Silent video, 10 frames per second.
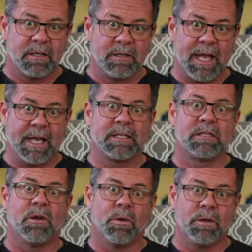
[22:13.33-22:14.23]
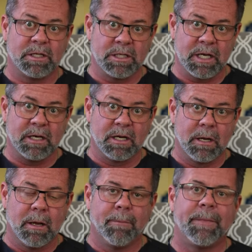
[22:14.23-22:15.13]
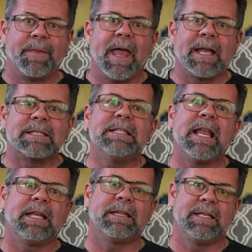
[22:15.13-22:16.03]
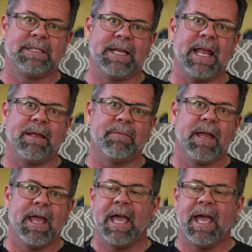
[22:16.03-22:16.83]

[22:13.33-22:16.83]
That's so legit. But that's not the same